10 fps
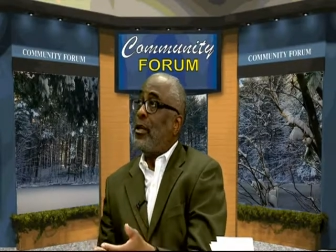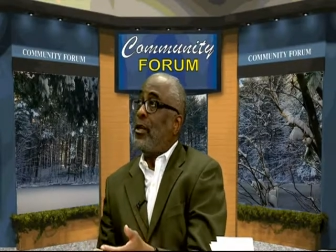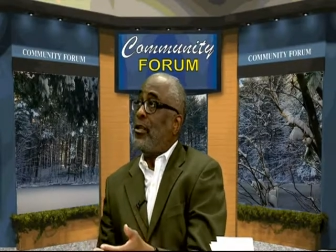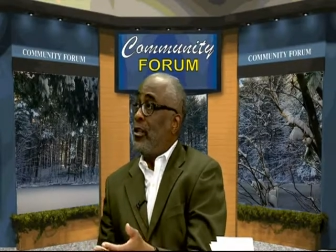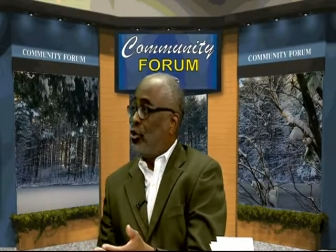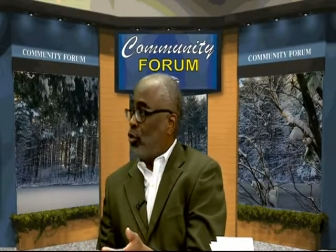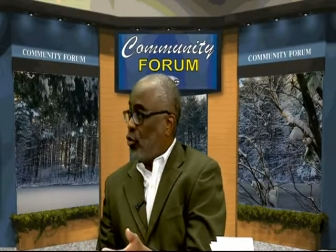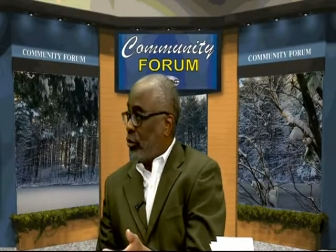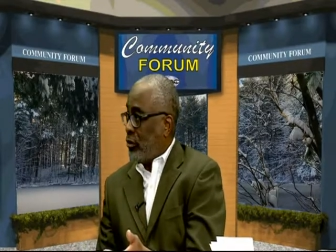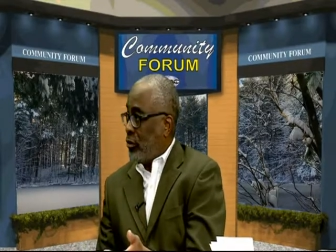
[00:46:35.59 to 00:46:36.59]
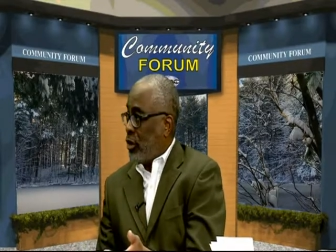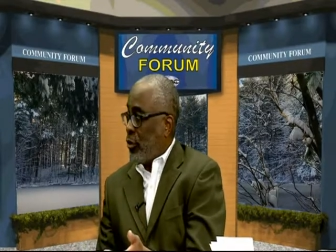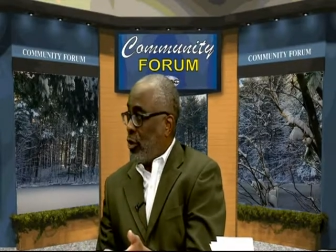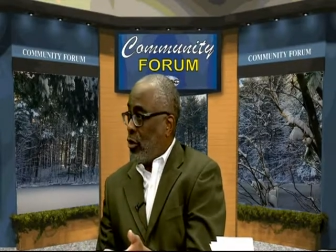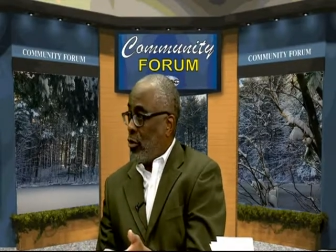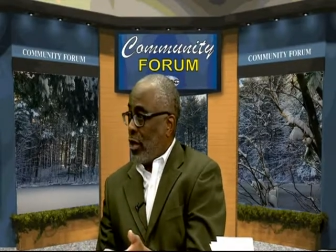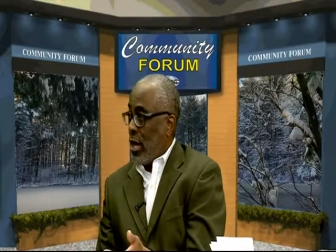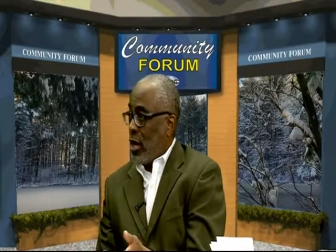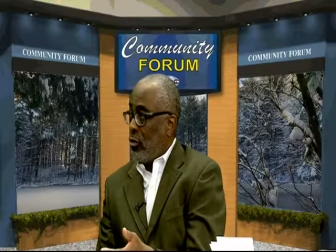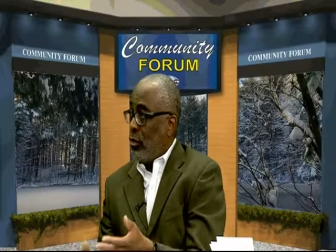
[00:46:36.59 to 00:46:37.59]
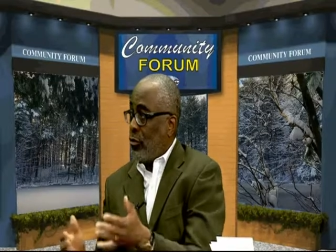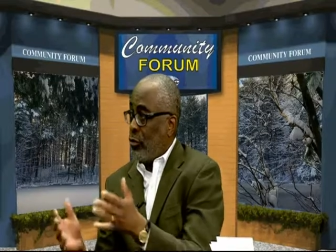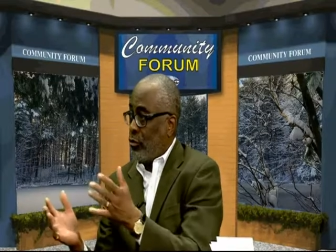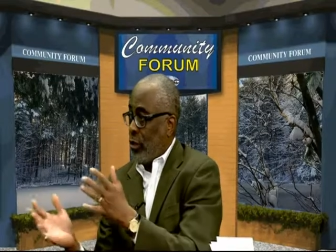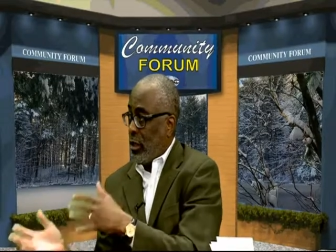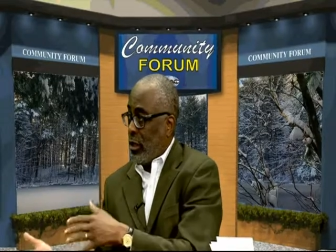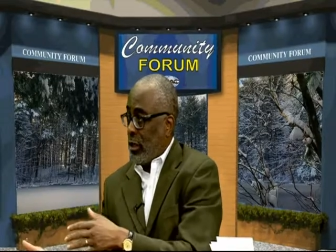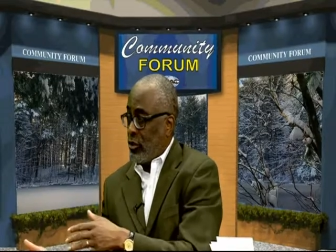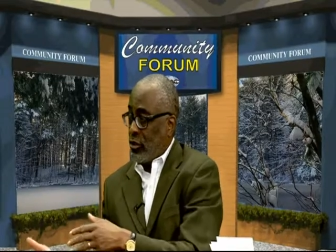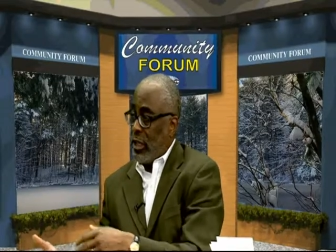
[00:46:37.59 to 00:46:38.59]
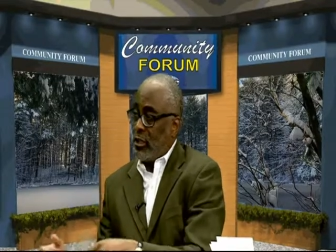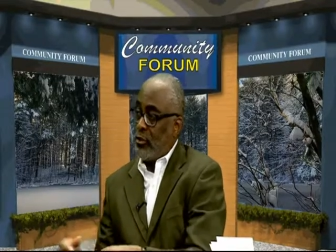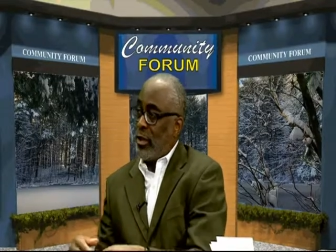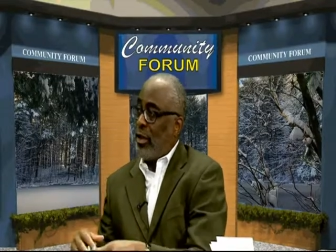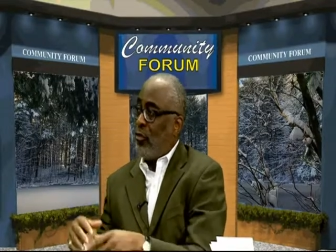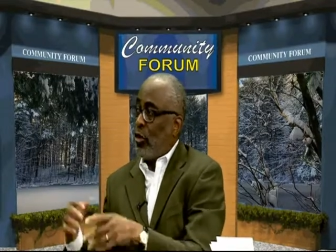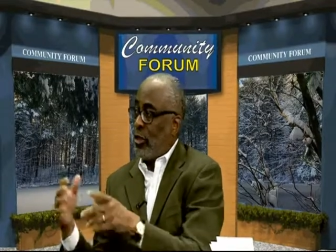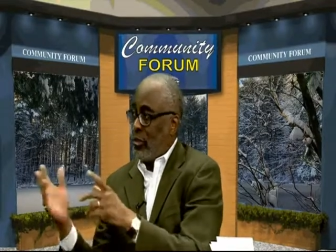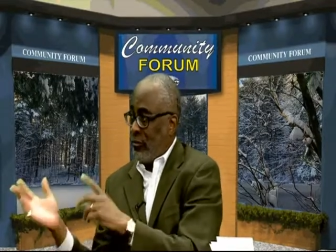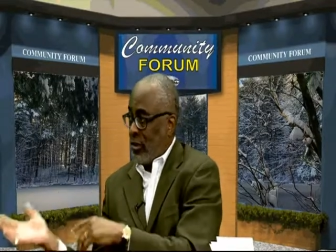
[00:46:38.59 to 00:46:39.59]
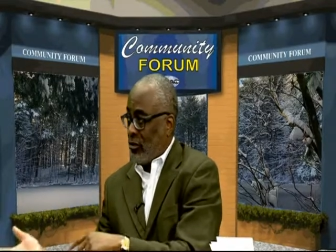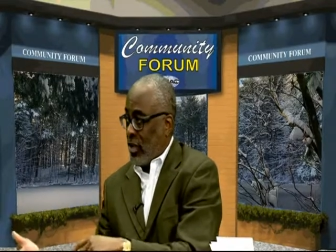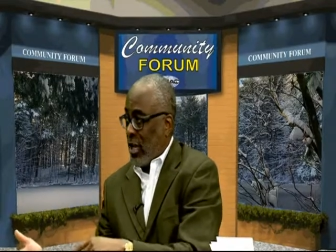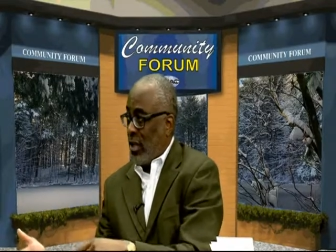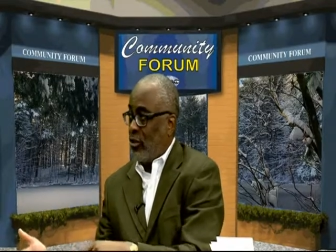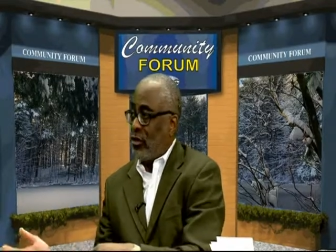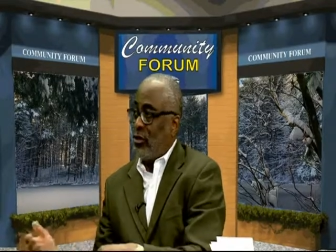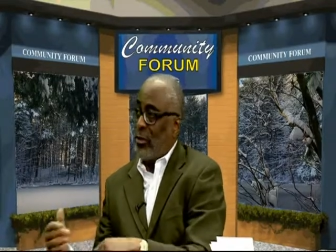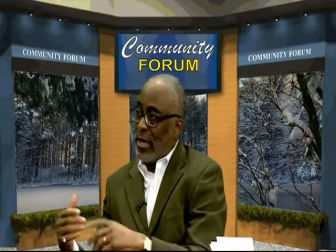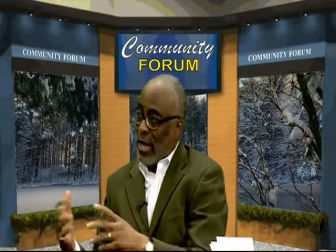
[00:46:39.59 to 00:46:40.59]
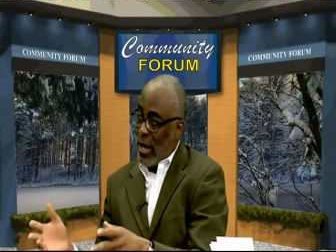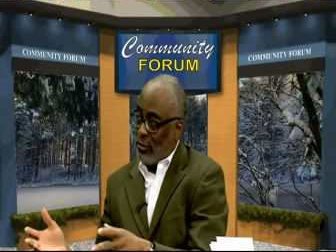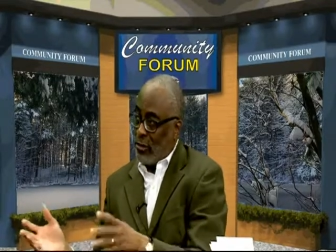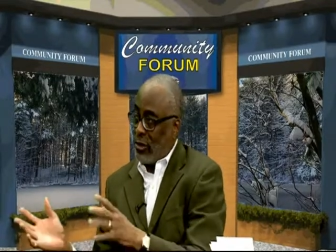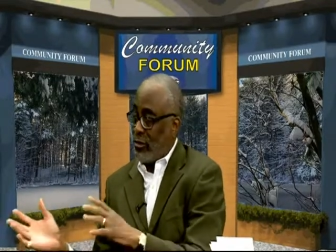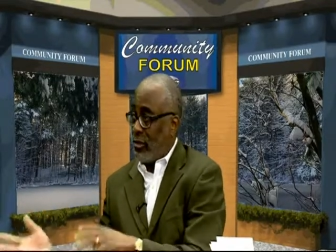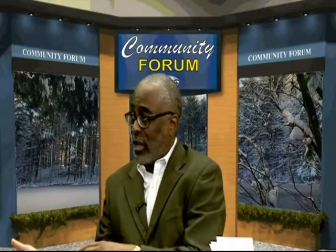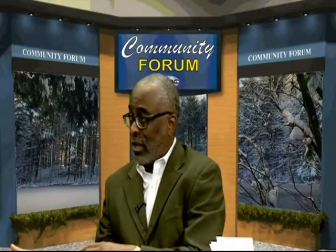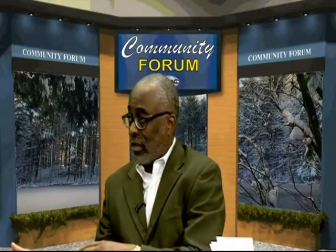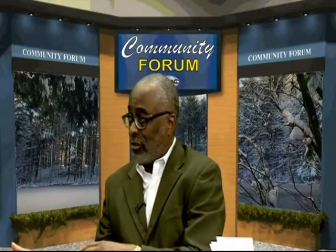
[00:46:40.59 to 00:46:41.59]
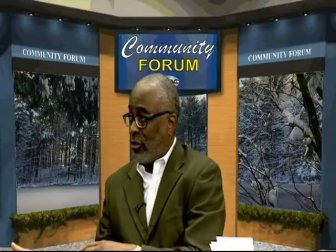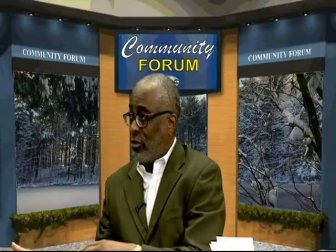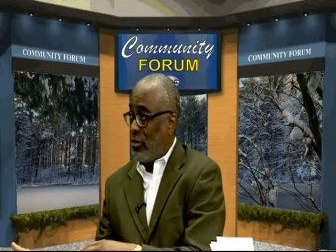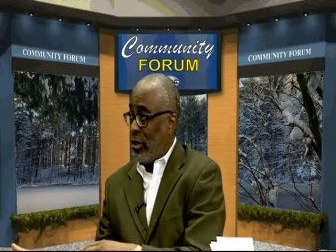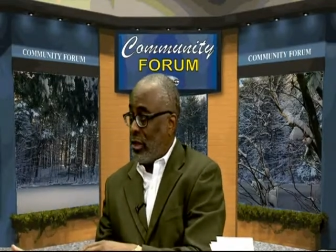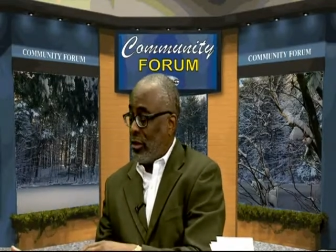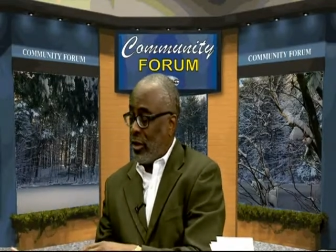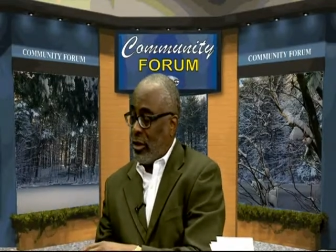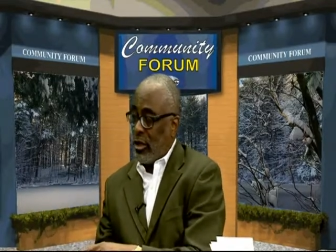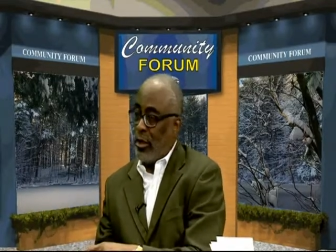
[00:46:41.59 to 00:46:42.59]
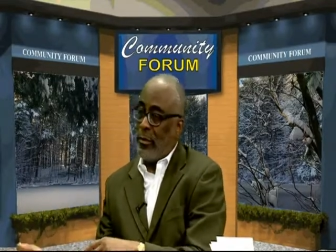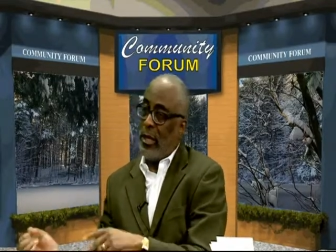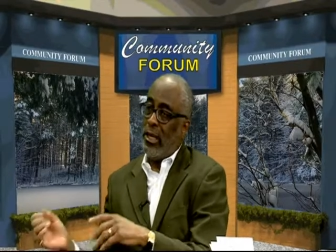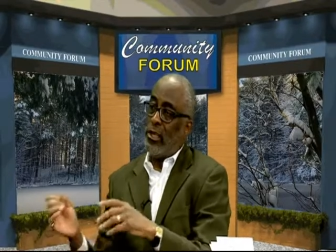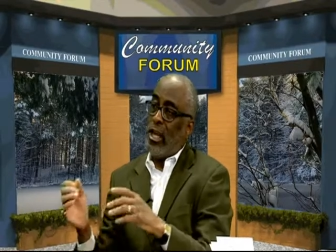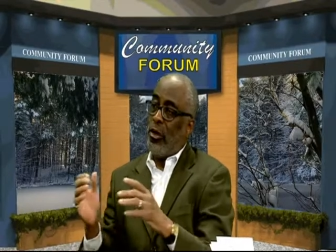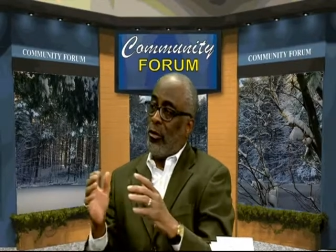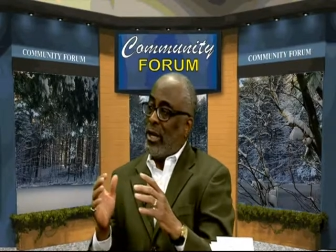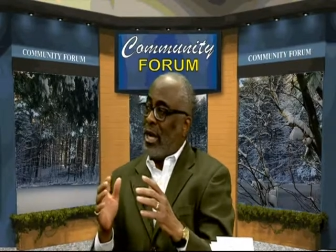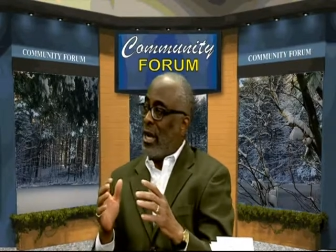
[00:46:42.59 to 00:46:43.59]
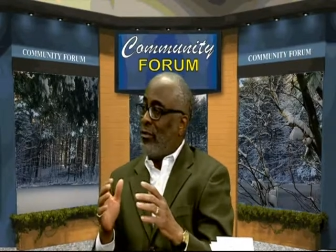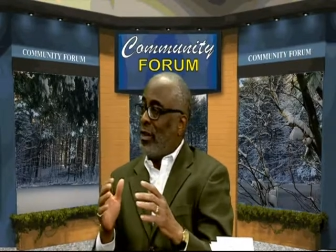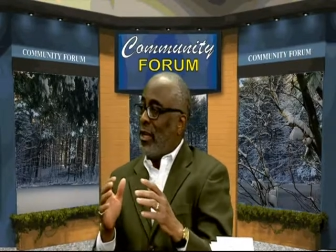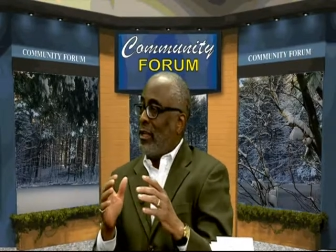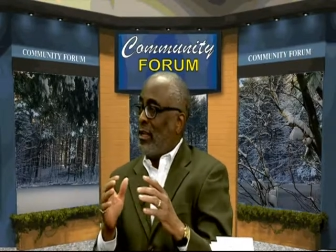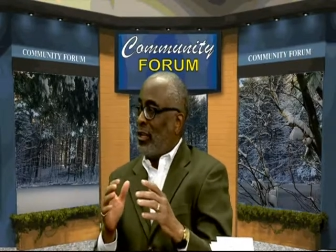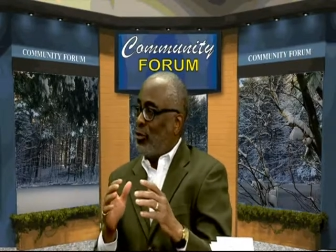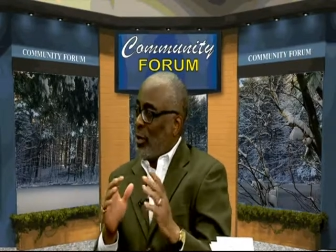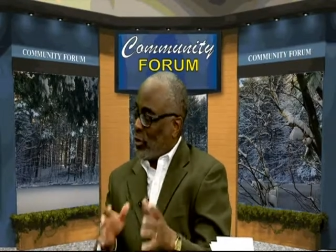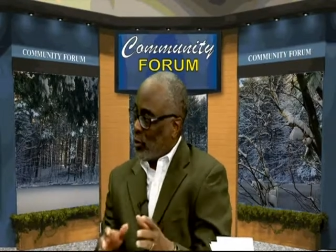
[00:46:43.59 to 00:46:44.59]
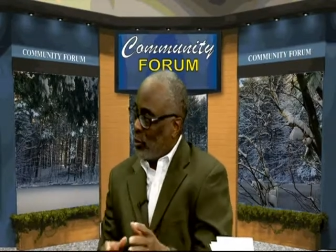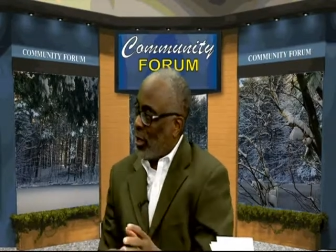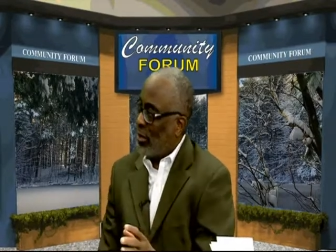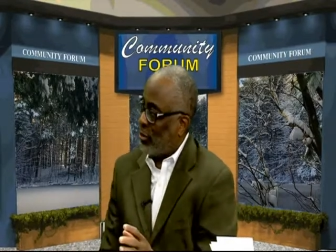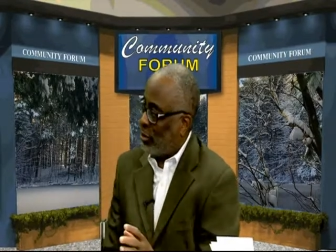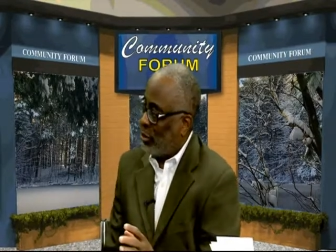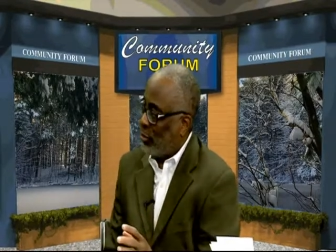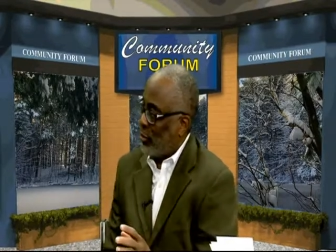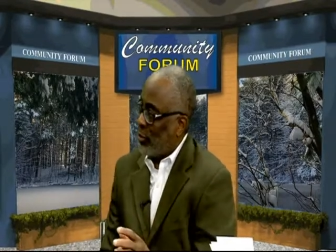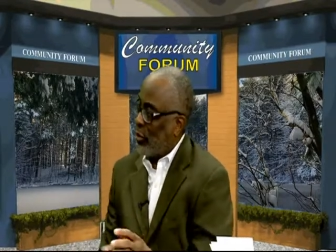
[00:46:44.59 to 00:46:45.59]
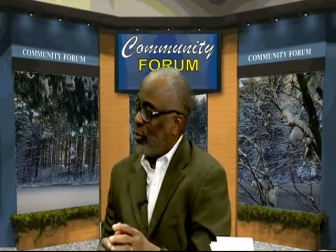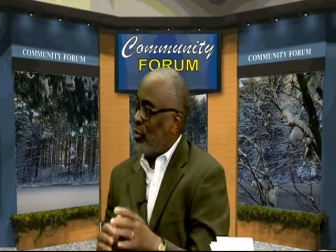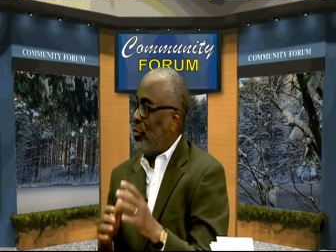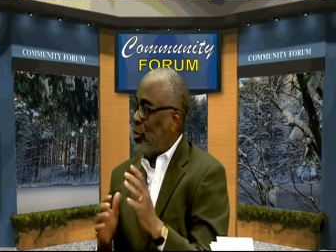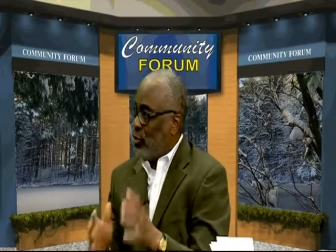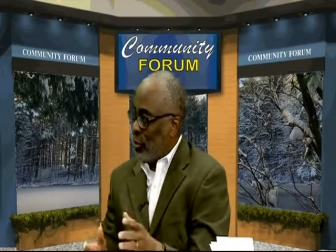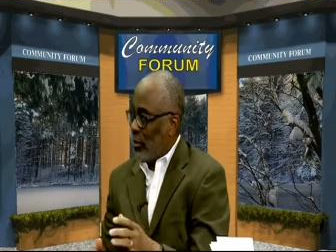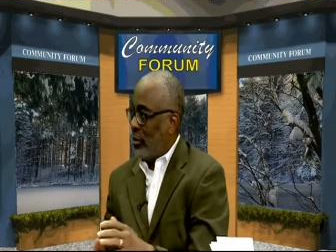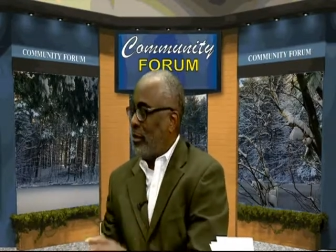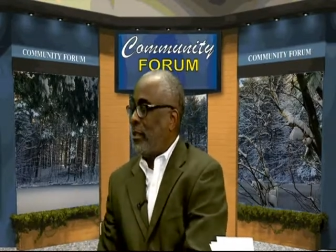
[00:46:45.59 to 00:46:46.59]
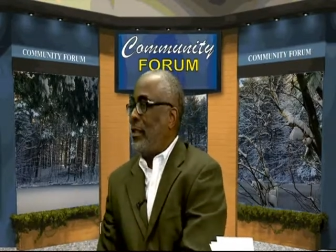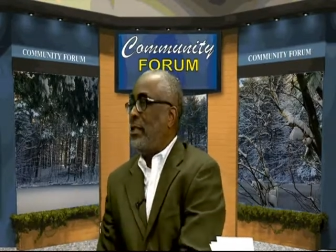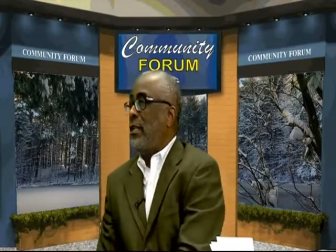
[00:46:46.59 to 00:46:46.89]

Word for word: discourse that's going on now between the legislature. Mm -hmm. We have all these mm -hmm. investigations by the House and the mm -hmm. Senate in terms of their their committees. We have the special prosecutor in terms of Mueller uh,